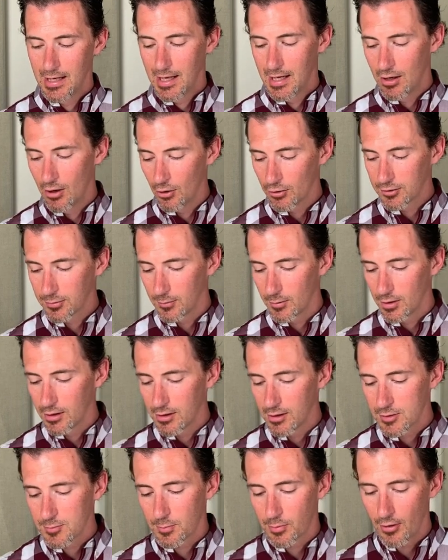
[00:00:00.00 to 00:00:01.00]
And ultimately,
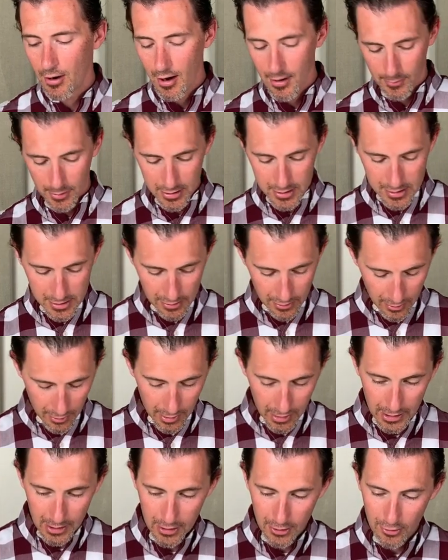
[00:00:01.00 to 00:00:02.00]
this promise
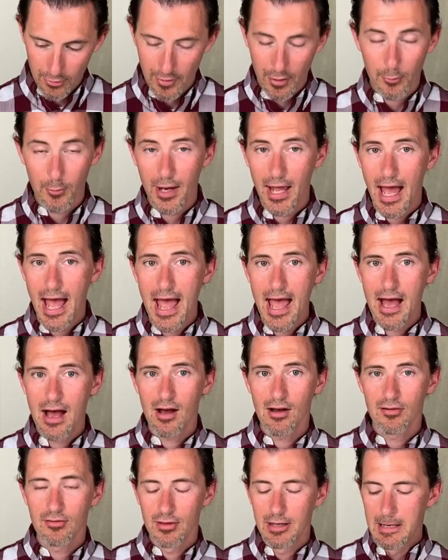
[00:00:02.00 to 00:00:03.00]
here that we
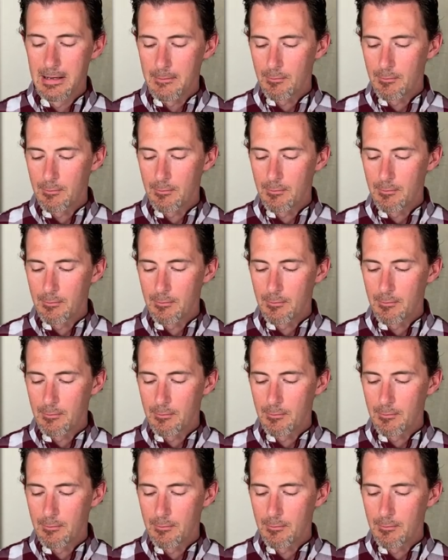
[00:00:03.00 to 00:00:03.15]
have